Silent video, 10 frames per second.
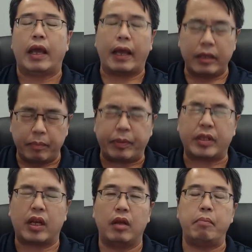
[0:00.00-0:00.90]
and in
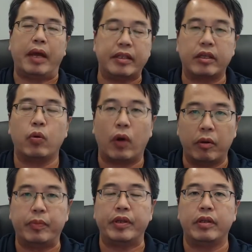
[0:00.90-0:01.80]
particular mental
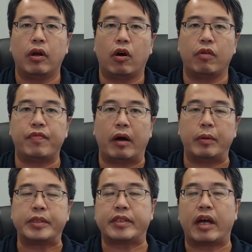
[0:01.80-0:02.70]
well-being of
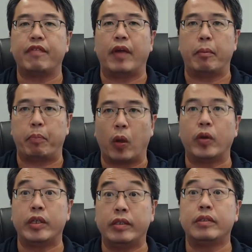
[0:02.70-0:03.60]
our staff and
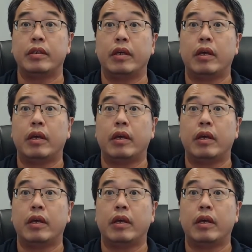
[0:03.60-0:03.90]
employees.